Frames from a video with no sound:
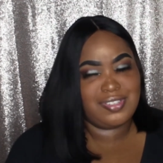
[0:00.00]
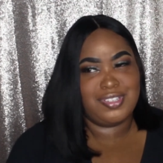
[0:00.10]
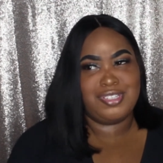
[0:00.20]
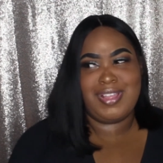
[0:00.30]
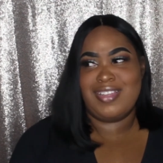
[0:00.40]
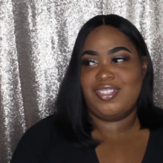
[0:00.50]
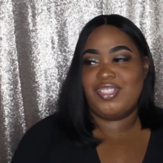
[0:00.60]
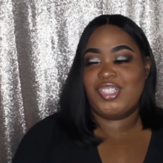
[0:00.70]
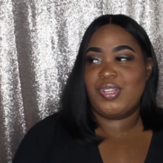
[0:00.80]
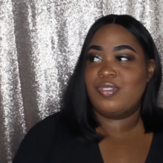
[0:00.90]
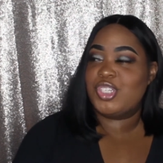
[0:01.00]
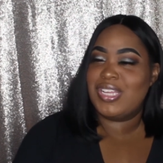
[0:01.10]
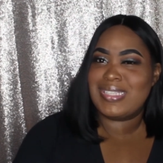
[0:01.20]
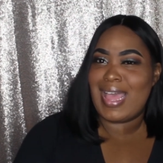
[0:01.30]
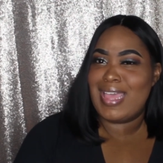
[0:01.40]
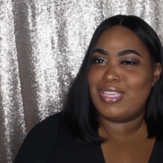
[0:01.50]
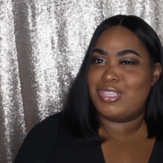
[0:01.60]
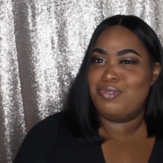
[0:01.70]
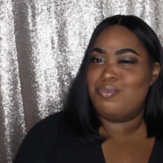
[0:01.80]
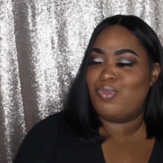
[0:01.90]
so she's like so she's
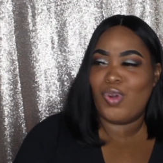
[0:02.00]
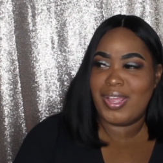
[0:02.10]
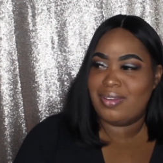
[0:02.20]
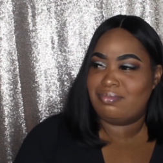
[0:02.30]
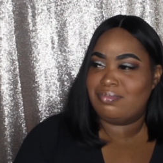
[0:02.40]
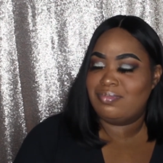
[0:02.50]
like you want